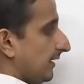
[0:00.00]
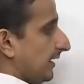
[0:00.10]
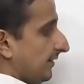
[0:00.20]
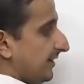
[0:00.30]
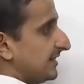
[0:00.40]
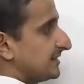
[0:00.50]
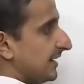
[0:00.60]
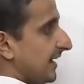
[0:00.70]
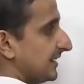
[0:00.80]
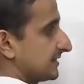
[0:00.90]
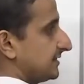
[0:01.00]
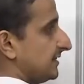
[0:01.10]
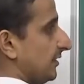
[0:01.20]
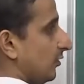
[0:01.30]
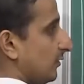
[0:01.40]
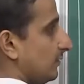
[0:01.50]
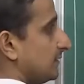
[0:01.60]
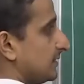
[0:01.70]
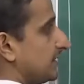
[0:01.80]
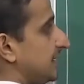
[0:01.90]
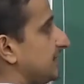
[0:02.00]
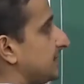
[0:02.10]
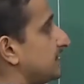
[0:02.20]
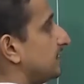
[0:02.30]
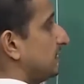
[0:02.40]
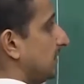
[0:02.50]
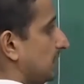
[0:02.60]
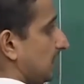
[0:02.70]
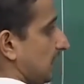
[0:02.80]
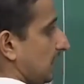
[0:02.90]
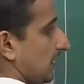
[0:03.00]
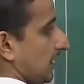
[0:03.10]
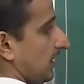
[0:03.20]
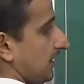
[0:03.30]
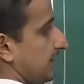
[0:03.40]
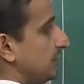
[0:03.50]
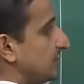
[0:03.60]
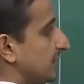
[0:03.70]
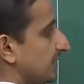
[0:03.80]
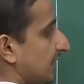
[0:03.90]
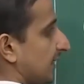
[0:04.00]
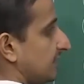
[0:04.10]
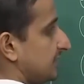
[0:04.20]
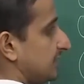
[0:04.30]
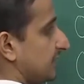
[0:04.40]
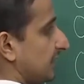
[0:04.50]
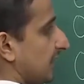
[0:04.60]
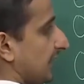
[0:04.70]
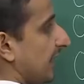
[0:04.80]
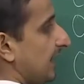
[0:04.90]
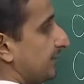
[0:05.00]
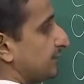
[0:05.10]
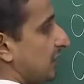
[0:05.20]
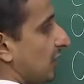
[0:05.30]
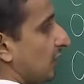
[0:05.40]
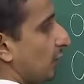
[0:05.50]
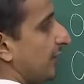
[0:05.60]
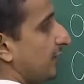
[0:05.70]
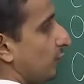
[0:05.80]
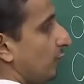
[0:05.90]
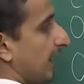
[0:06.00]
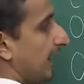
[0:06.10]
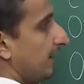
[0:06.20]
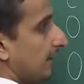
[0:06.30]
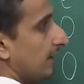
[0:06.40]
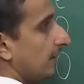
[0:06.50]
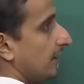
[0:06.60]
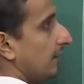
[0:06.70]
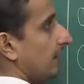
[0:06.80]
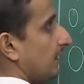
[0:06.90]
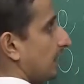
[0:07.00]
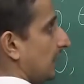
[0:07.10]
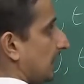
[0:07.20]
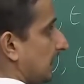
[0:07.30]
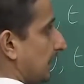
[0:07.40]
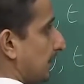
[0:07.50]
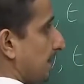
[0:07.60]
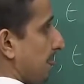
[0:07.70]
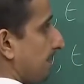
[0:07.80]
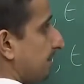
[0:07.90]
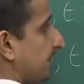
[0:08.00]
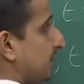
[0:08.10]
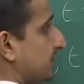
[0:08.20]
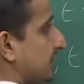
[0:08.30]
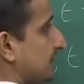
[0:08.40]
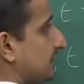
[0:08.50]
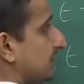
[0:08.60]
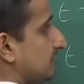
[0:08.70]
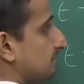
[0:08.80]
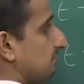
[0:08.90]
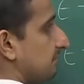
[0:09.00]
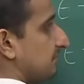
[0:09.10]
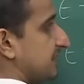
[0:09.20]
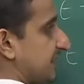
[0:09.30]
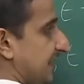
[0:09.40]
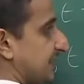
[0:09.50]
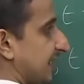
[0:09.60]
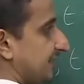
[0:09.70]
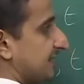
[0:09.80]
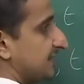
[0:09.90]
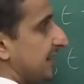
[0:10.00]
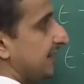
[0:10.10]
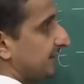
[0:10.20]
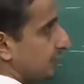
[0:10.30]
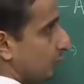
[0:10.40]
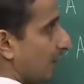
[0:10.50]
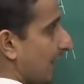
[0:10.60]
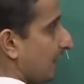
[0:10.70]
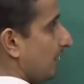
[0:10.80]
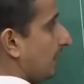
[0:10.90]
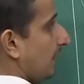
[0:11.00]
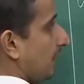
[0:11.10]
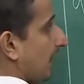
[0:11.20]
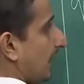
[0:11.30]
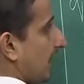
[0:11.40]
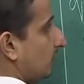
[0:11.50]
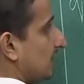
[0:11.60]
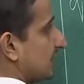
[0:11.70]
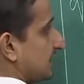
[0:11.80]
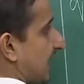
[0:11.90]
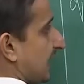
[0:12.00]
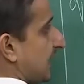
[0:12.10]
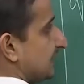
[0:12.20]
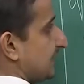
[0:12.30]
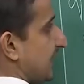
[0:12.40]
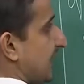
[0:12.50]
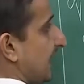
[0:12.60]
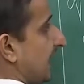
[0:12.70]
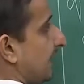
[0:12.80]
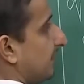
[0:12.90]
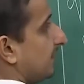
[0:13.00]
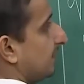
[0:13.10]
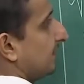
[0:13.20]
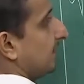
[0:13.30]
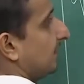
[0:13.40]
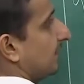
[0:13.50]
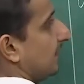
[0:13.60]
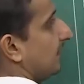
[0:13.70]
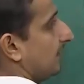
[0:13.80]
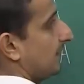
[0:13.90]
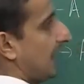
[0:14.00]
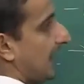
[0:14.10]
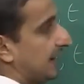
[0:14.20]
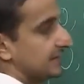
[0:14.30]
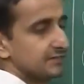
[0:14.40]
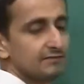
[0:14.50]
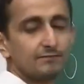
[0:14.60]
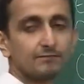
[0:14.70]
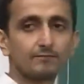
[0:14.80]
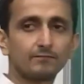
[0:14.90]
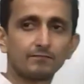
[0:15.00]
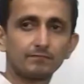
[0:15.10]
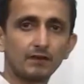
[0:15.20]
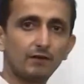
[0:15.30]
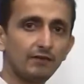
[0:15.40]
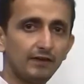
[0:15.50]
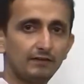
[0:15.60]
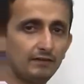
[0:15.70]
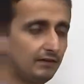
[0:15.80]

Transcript: It reads the next 0, sees, uses the transition again epsilon going to A, uses, stays at the state Q1 and now the stack has A hash. Okay.